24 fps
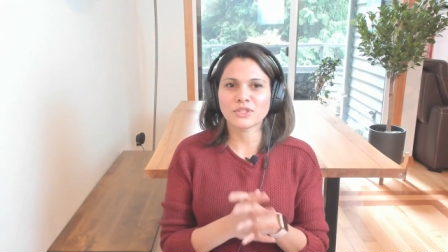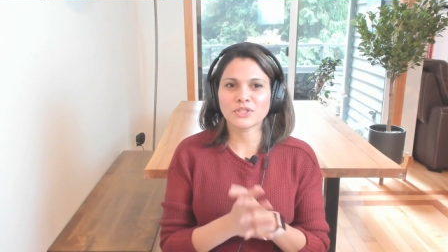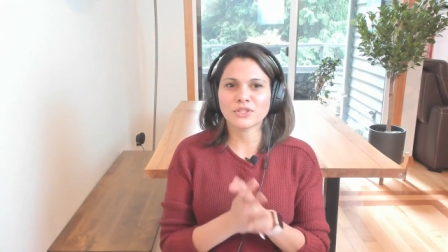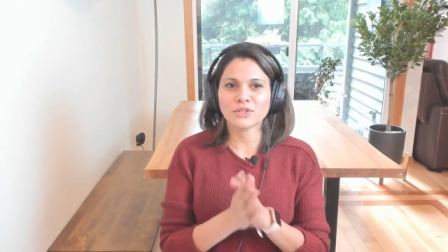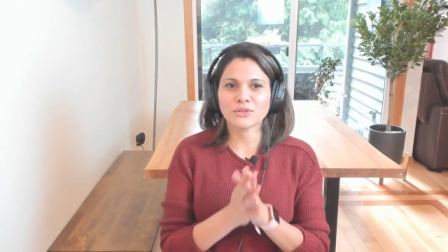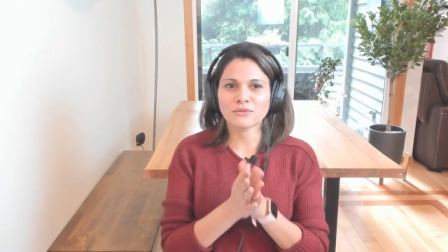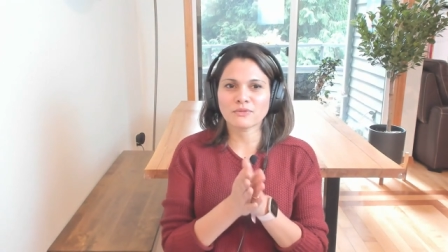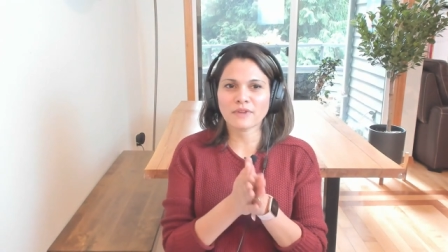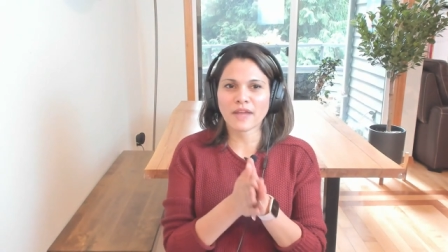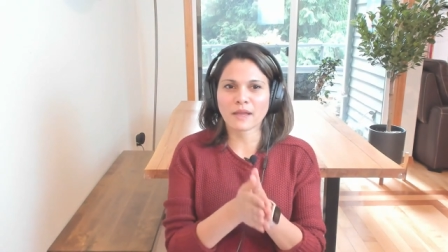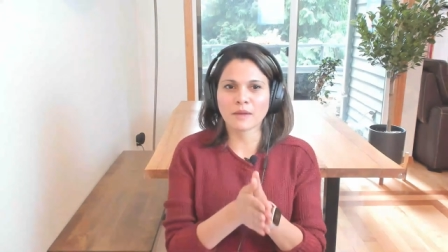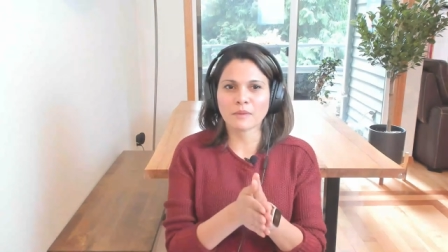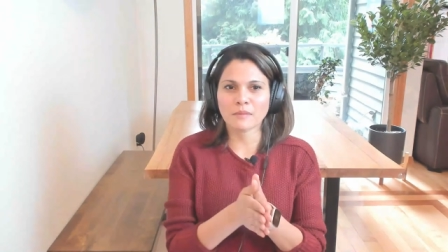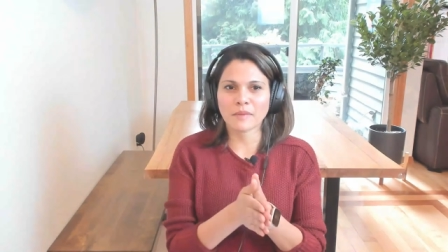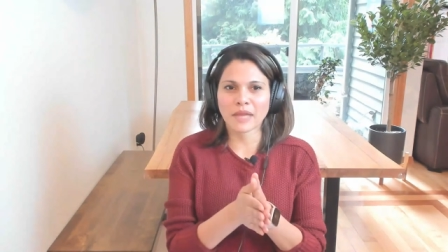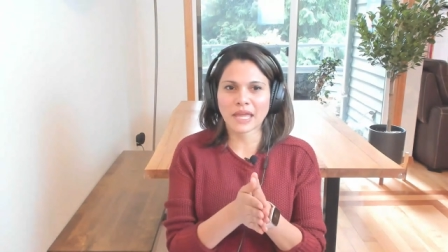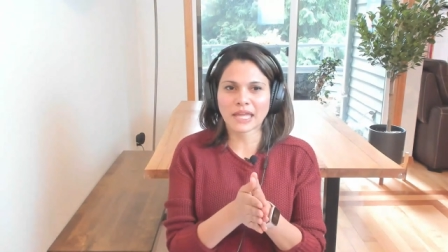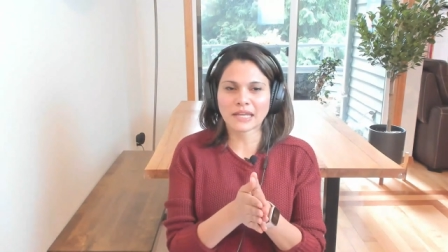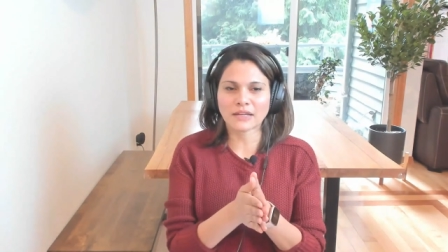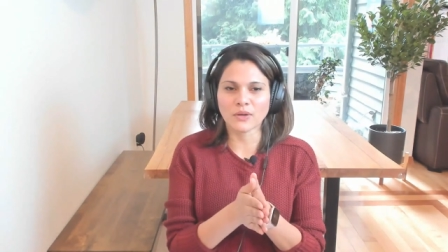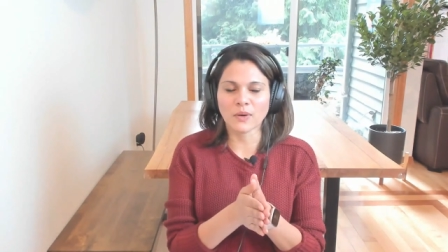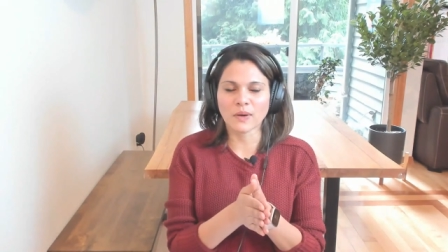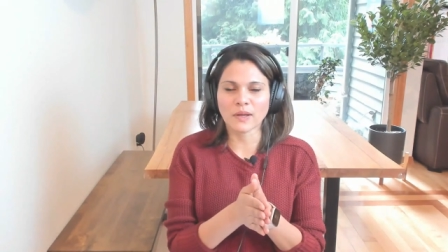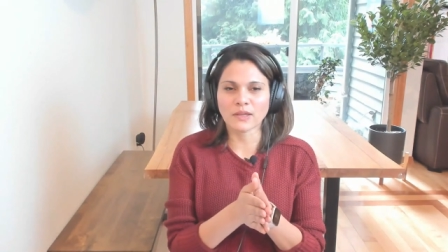you recommend
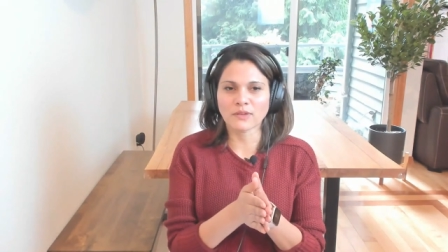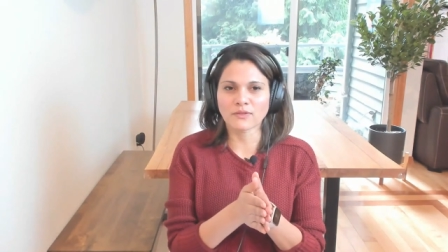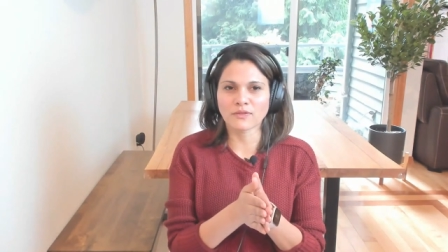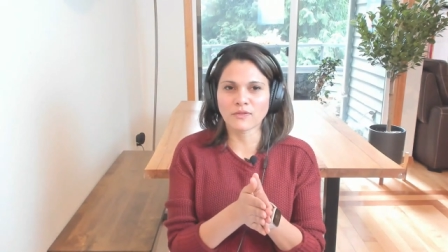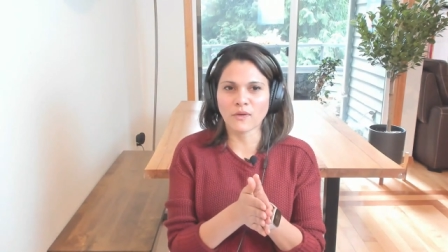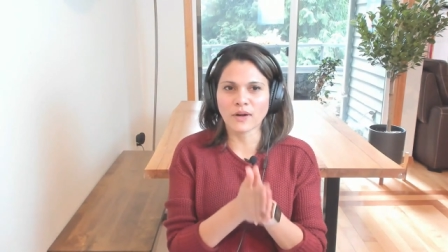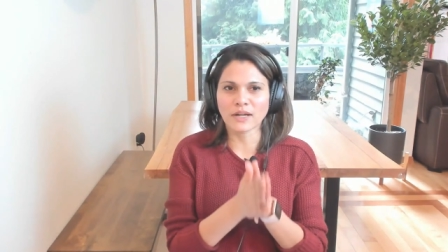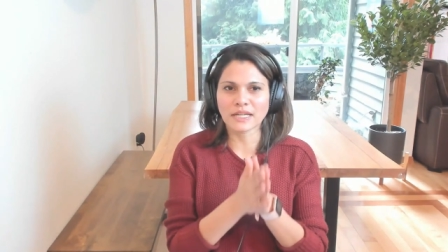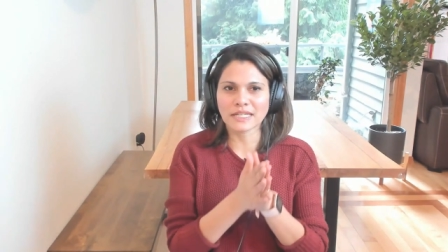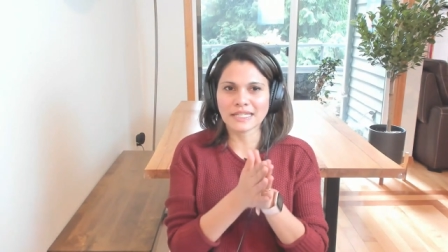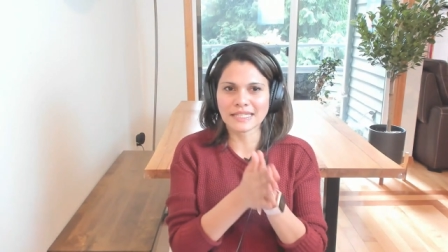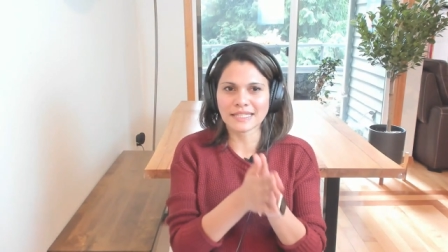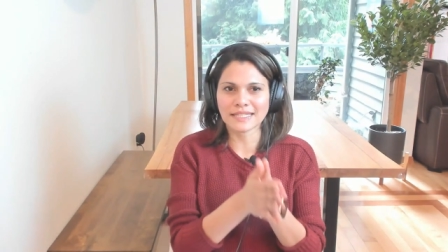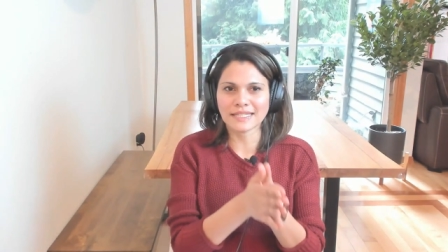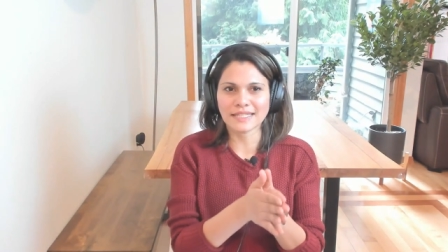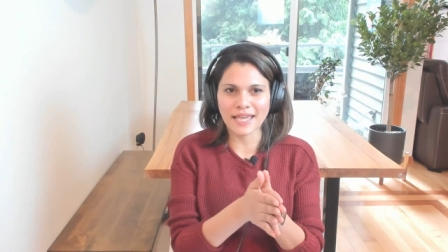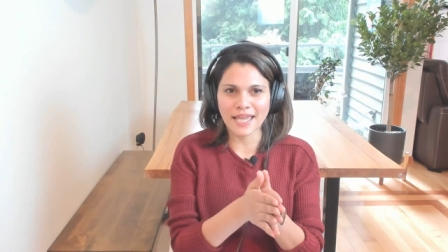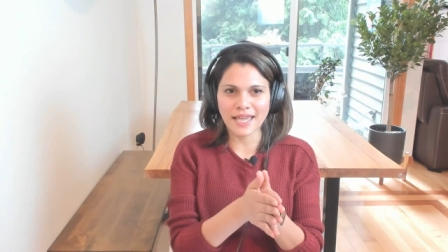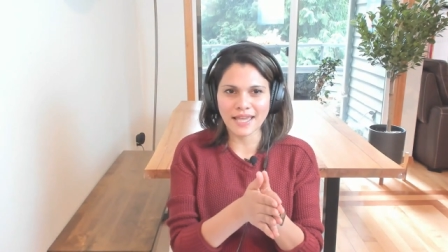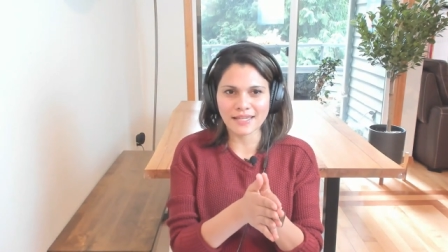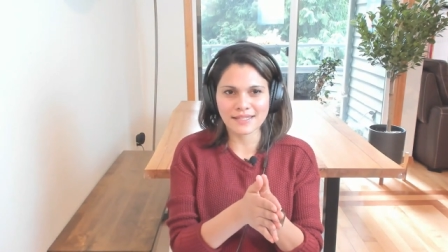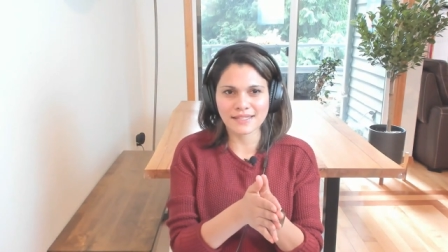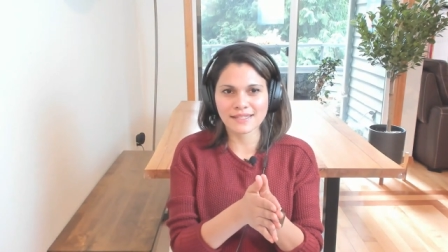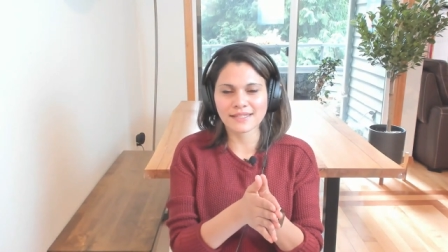going for
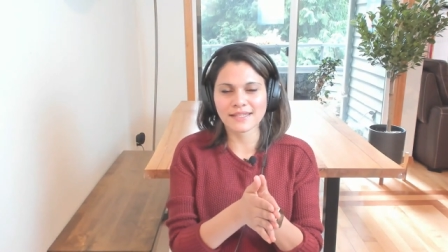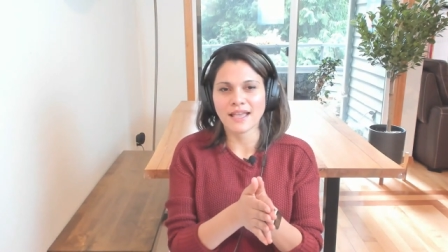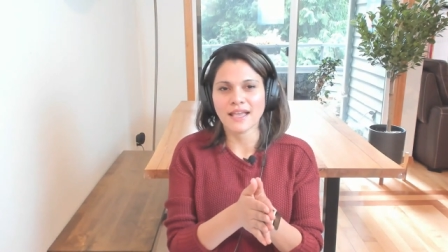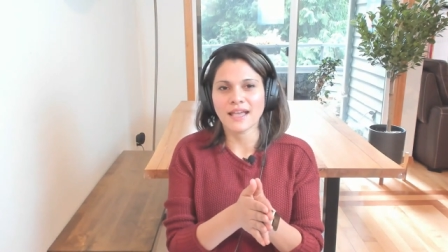DDS